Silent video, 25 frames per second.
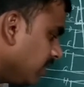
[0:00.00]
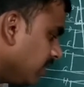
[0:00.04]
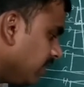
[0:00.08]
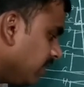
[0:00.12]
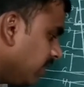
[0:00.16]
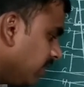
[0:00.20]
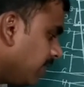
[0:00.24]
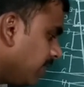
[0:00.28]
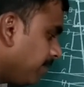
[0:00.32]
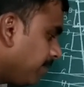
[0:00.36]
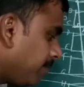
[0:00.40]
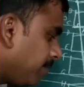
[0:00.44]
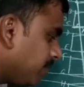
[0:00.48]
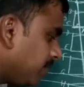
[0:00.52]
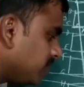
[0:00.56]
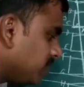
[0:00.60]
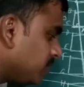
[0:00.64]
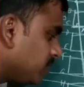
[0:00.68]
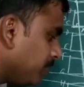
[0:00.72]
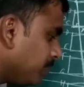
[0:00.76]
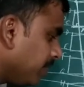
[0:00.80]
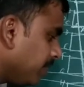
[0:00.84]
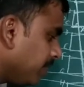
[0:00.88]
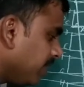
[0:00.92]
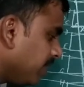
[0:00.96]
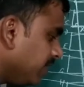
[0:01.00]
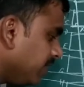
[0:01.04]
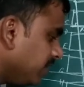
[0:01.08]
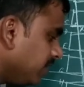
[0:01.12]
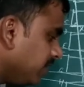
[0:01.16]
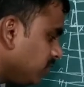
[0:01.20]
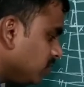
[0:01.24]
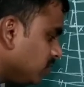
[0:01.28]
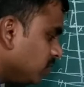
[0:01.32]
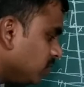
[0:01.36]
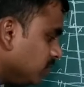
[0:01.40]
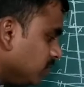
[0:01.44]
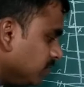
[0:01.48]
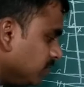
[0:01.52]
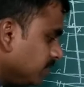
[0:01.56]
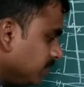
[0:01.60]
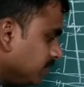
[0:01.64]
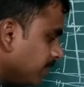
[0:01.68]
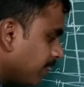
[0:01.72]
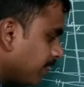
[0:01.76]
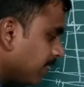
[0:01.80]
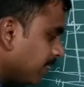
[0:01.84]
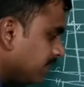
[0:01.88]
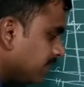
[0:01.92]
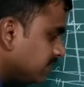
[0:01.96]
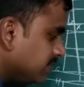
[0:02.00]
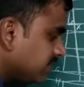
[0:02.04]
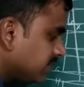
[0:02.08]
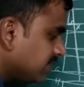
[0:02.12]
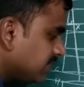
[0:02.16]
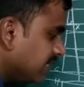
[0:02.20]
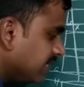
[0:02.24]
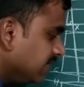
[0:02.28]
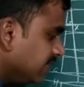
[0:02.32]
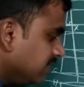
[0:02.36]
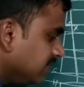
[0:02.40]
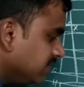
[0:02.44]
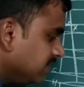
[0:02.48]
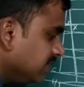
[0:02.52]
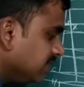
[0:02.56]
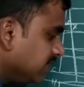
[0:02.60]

A plus B into sine